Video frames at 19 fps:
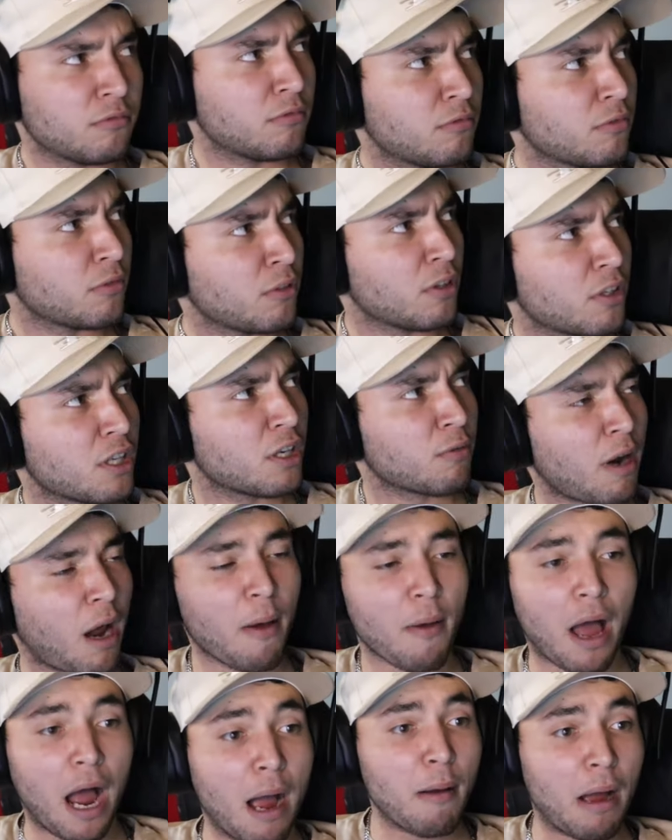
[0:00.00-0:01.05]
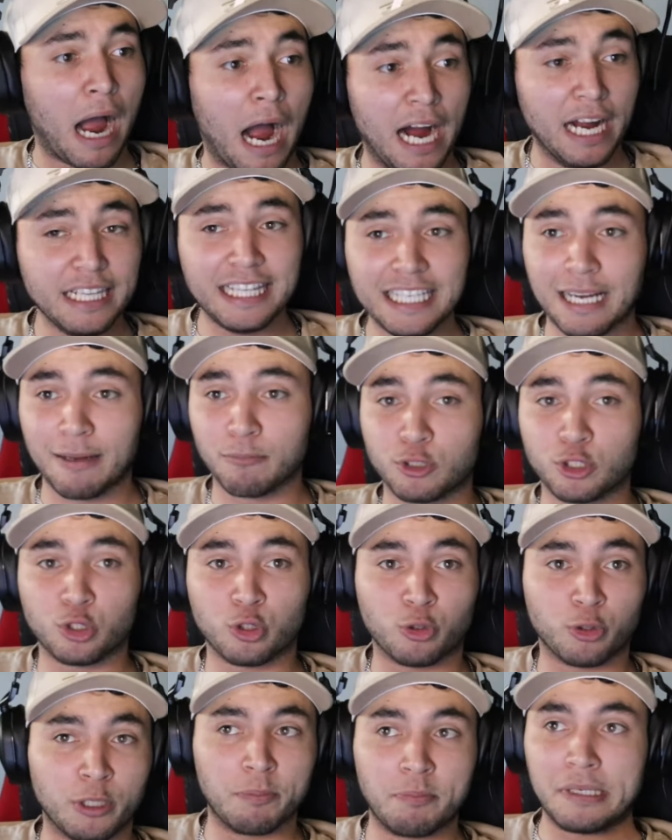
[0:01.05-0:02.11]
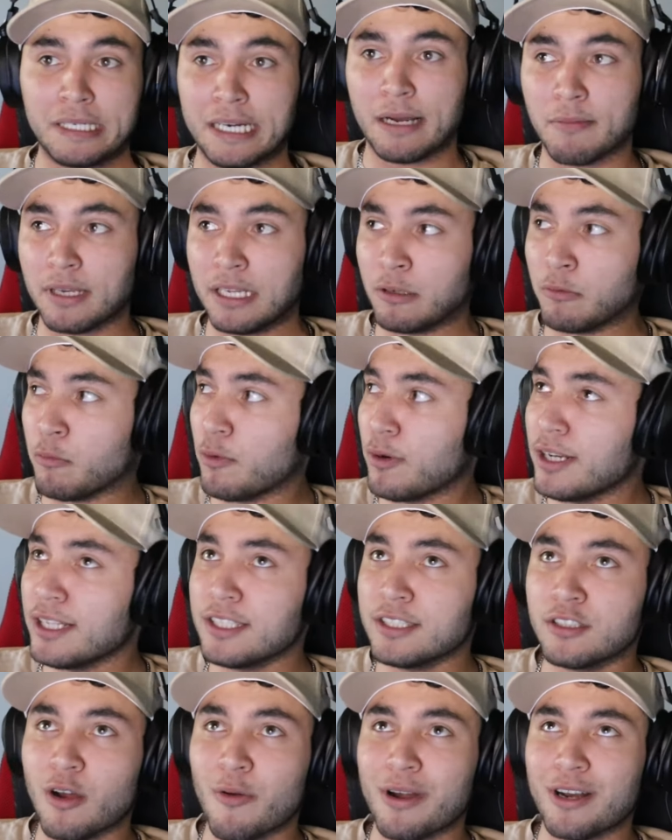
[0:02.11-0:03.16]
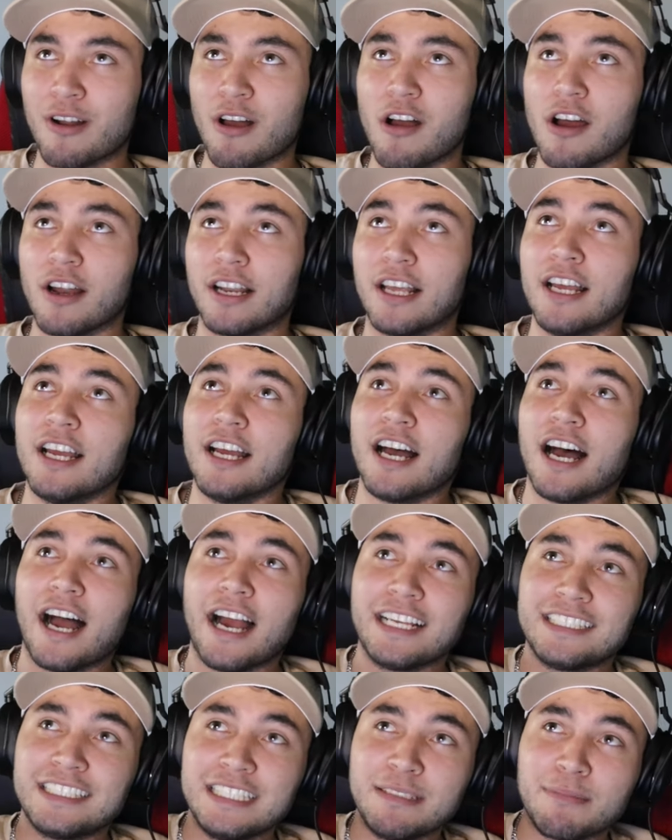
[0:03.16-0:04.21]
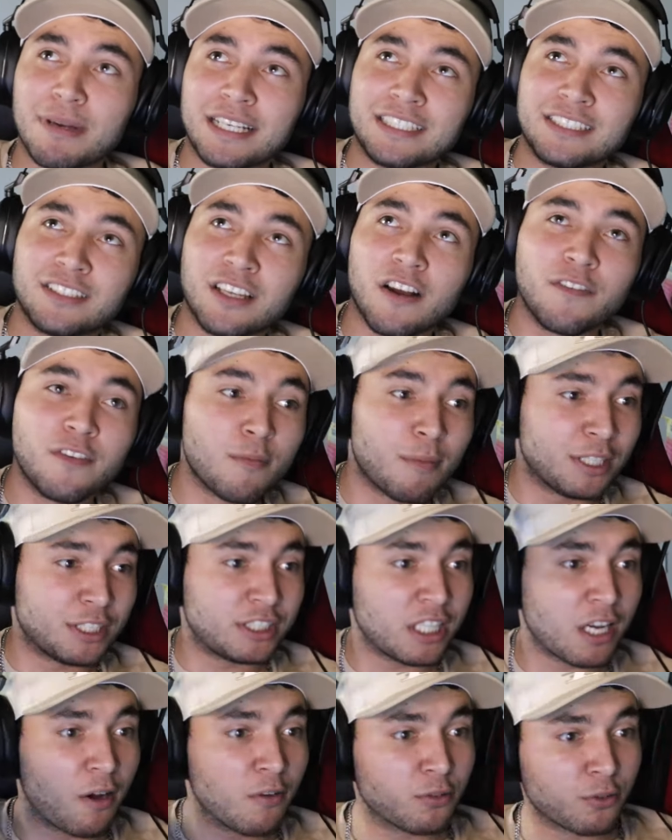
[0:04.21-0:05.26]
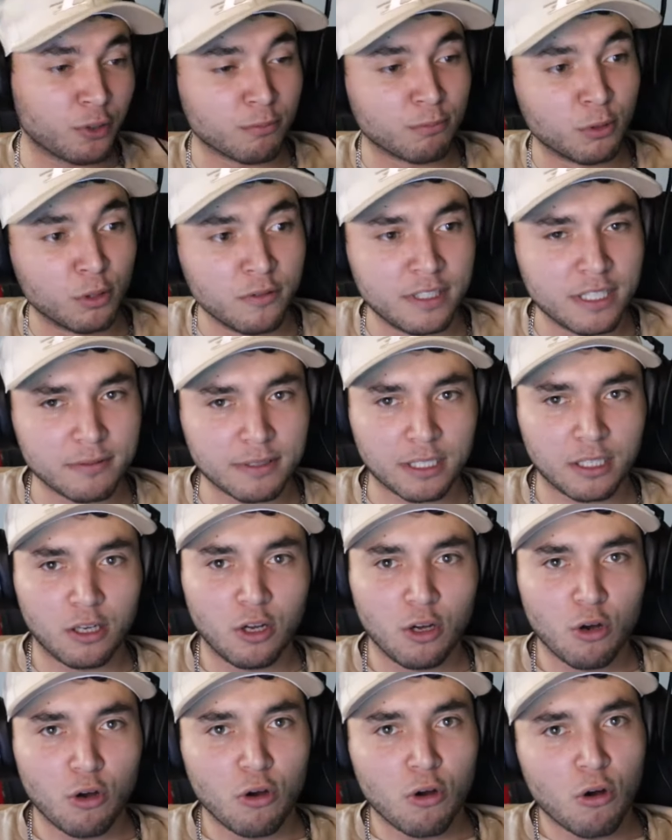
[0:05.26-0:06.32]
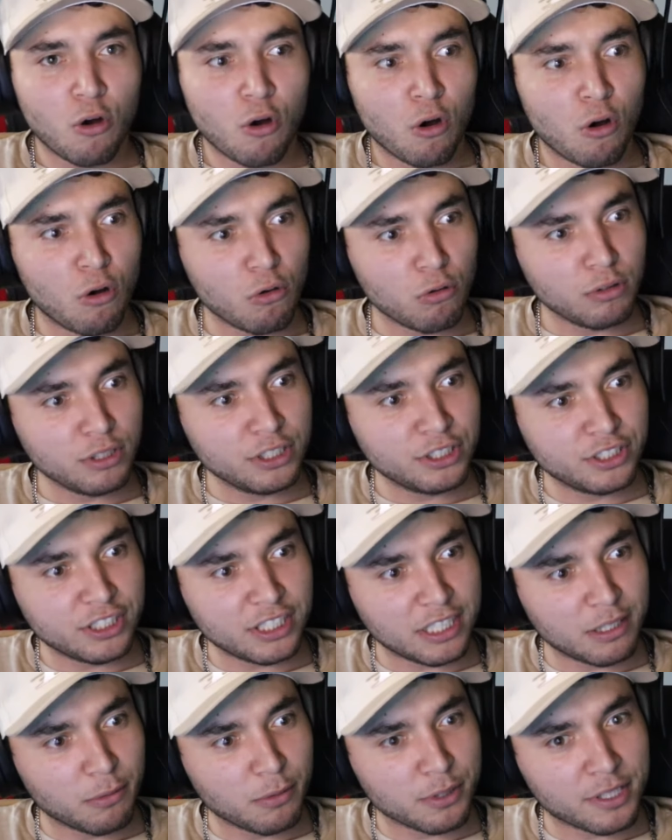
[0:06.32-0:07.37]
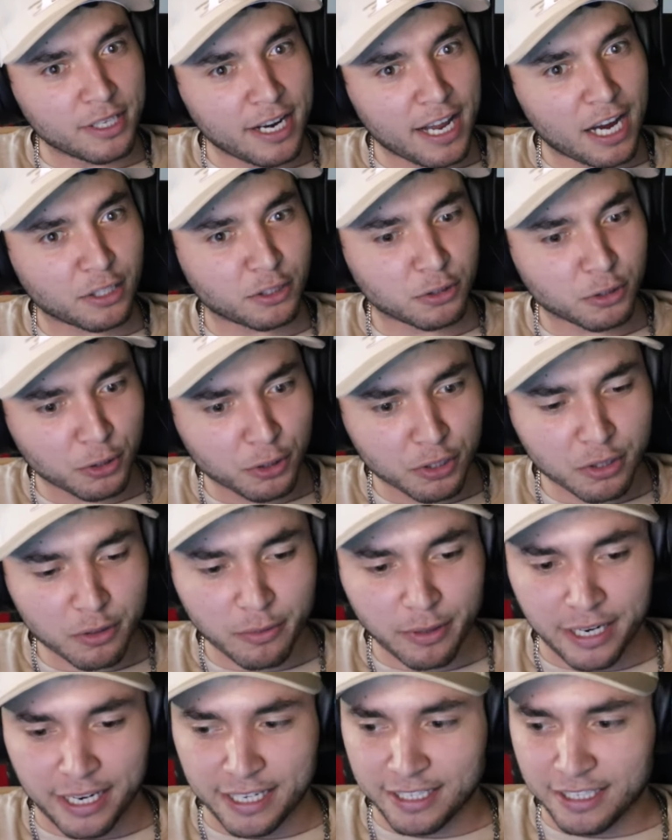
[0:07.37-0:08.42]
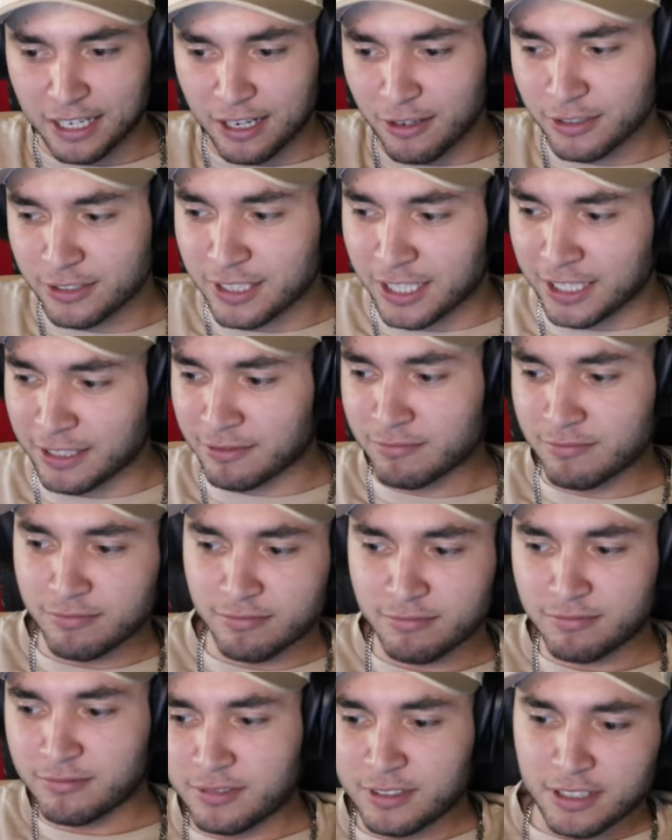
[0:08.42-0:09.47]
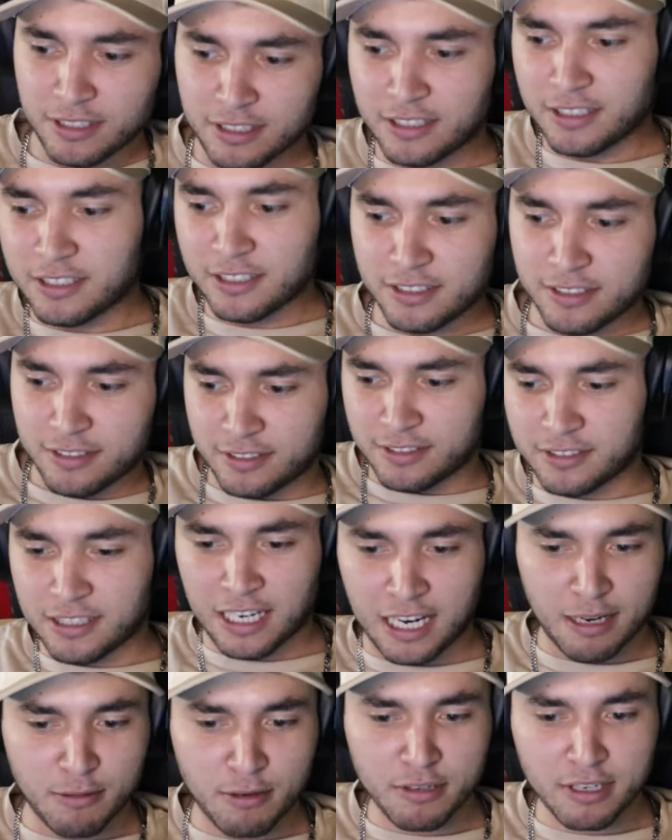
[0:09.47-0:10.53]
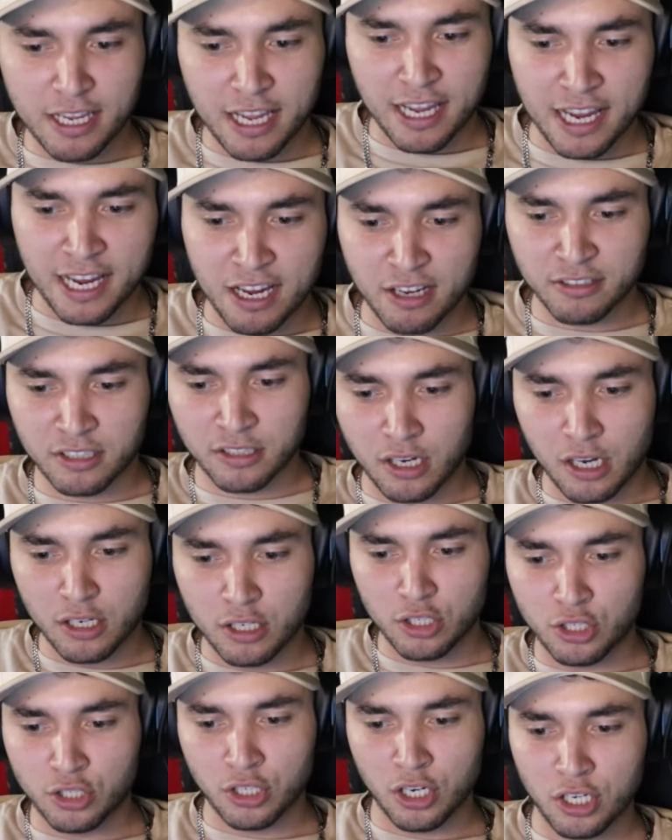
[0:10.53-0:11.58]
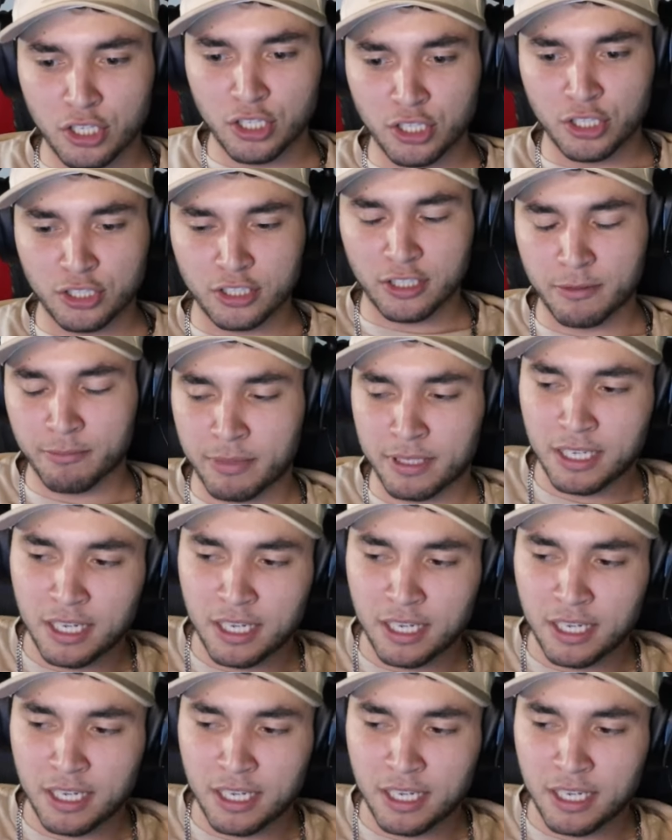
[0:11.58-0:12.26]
looking around. I think I'm tripping. I'm like, what is going on? I see my stuff on my shelf start moving. I'm like, holy shit, we're in an actual earthquake. And I was like, damn, okay. I was like, hey. But